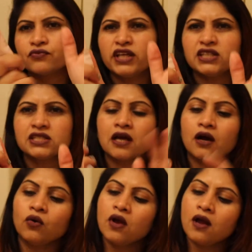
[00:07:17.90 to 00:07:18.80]
finished
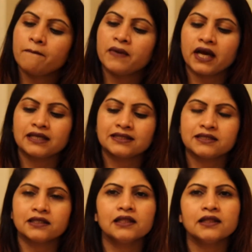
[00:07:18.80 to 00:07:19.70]
now but I
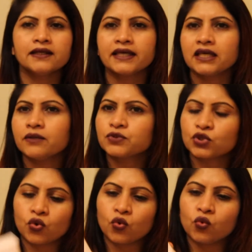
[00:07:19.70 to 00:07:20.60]
still keep
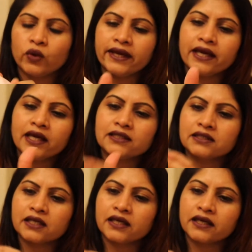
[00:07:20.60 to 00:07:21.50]

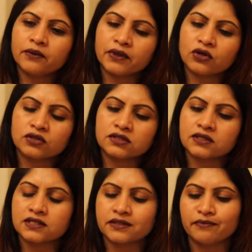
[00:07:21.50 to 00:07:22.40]
squeezing it because
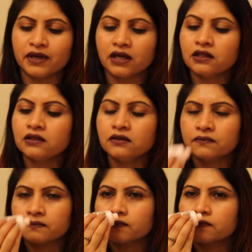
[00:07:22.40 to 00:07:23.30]
the
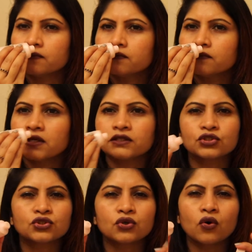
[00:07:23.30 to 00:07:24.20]
smell is
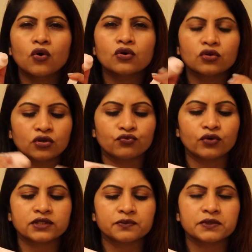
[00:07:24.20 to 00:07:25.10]
so good
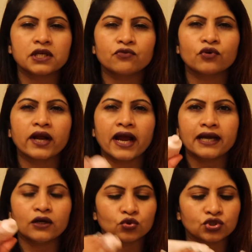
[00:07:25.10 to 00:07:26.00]
for especially for
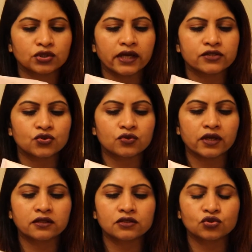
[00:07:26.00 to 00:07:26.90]
hand lotion I used to
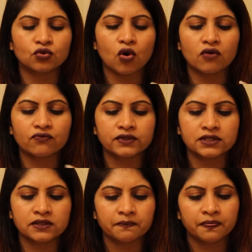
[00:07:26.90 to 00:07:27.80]
take this to
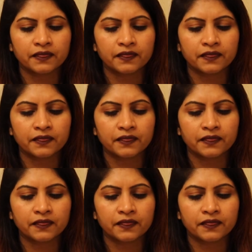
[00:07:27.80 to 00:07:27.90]
office